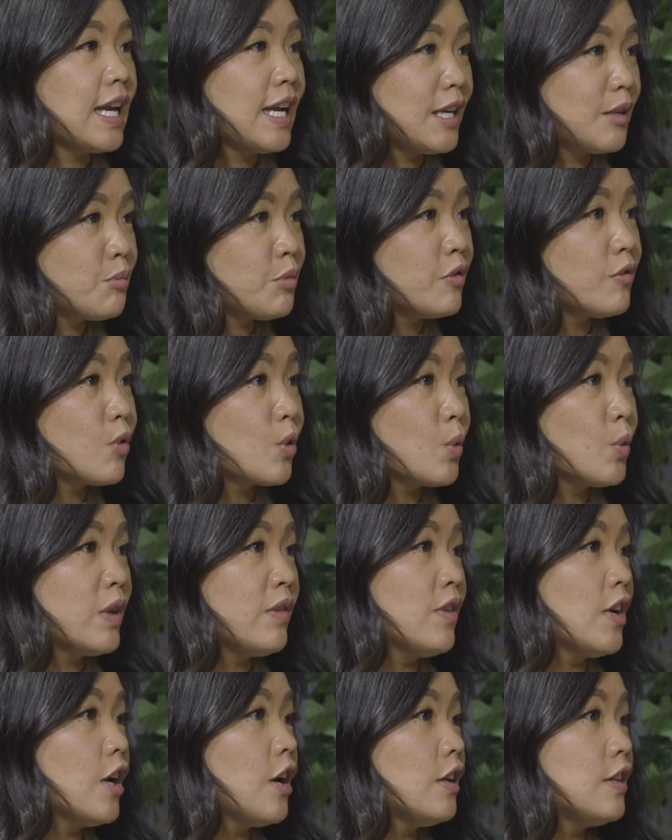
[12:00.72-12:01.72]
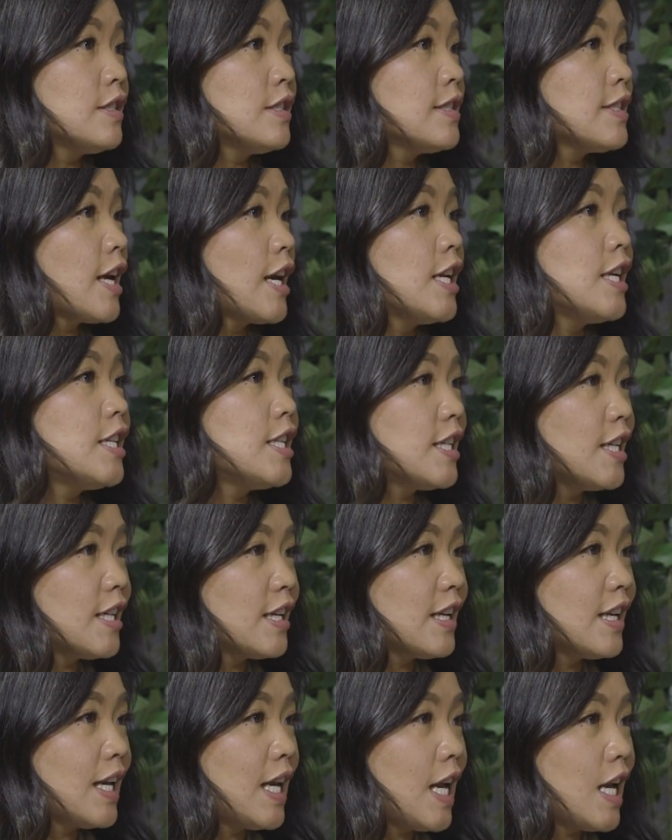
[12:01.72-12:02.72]
decade before we even decided to
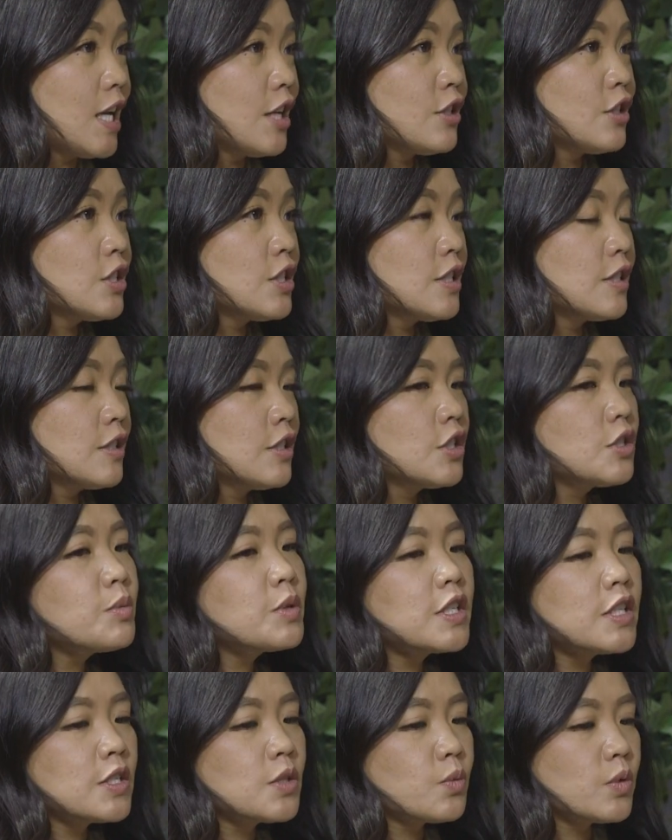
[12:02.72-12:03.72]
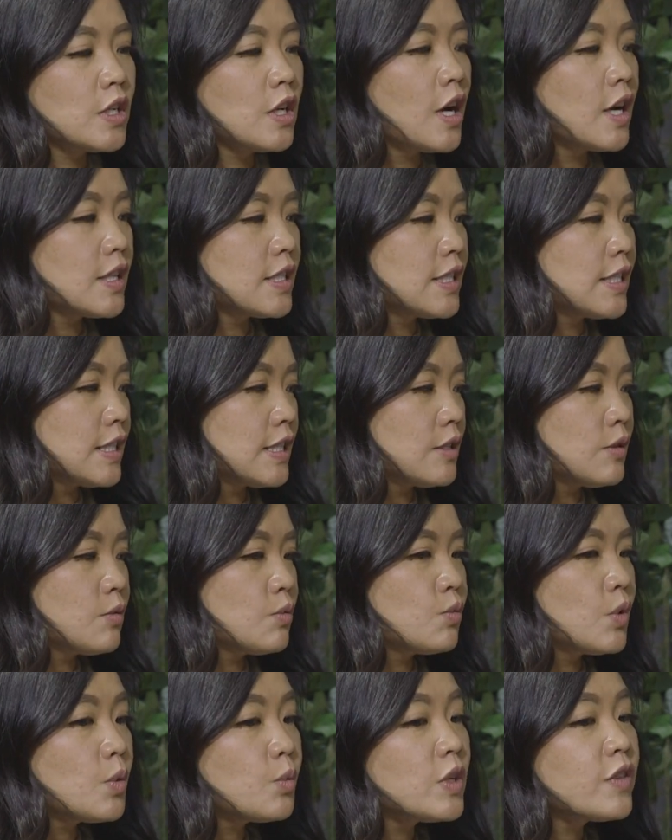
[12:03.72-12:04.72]
get engaged. Just because
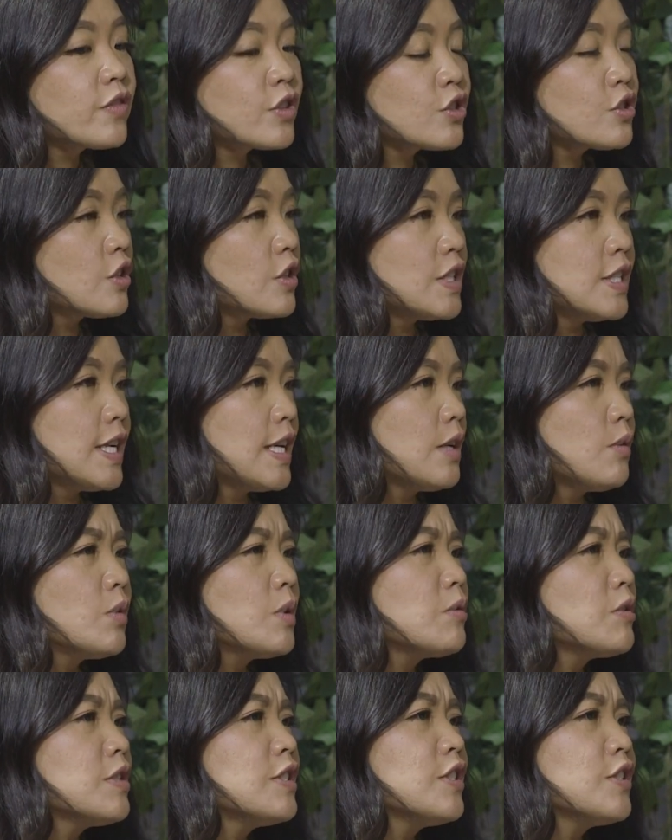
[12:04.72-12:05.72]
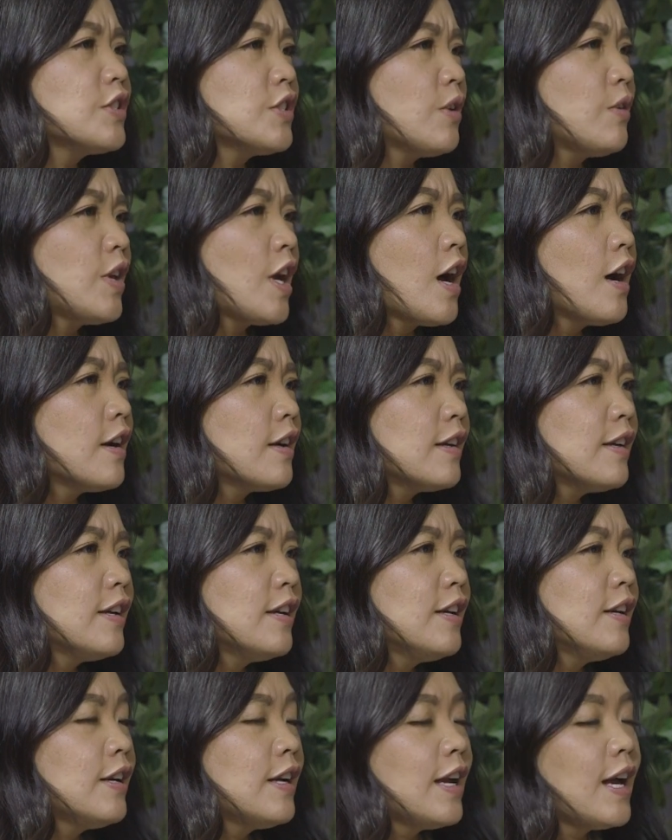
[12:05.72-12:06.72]
when we first started dating, we were still so young.
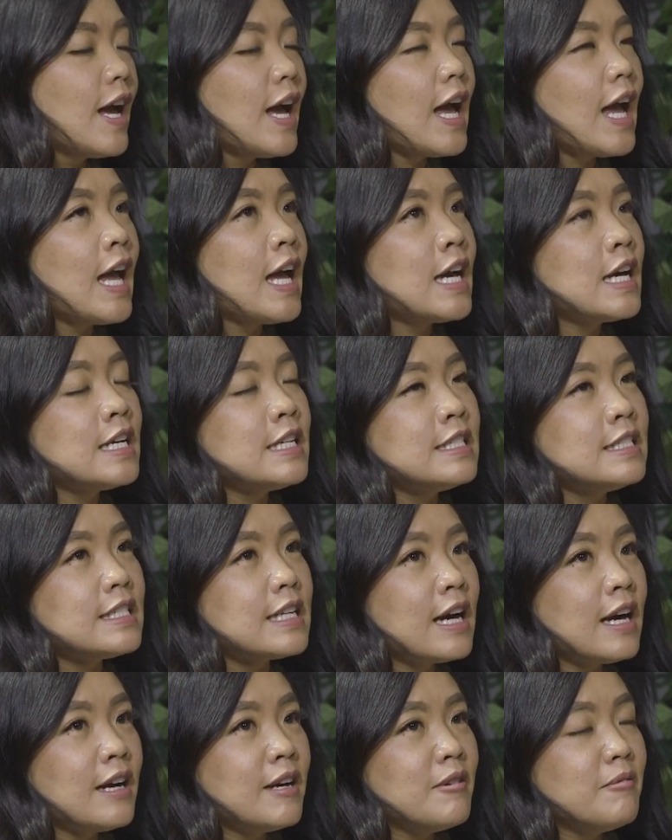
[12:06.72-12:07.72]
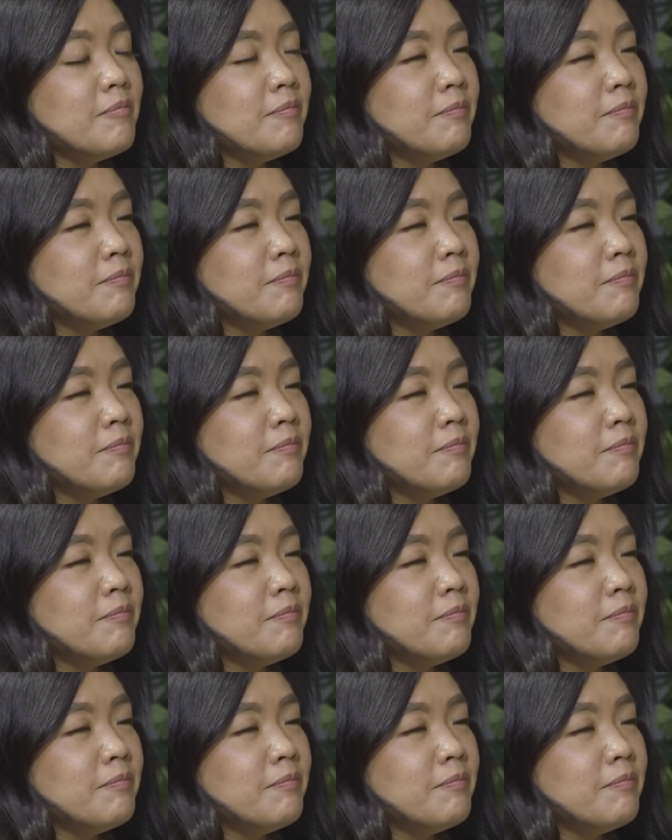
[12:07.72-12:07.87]
And